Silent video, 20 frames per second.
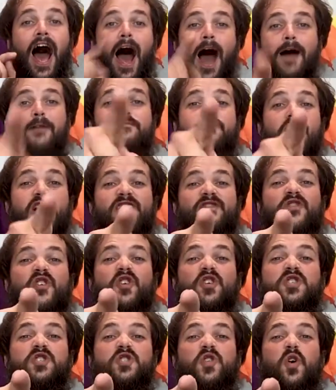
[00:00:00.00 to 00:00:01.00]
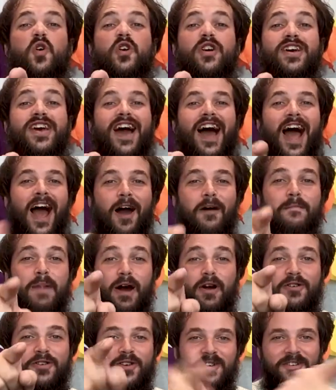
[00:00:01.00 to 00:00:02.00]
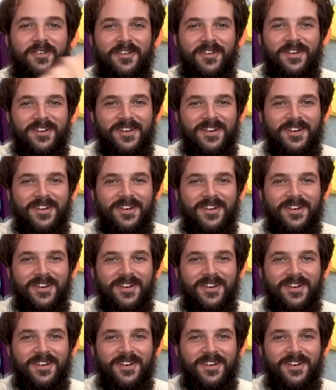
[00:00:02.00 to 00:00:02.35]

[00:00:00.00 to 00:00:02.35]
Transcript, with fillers: I'm ready for a story. How about you?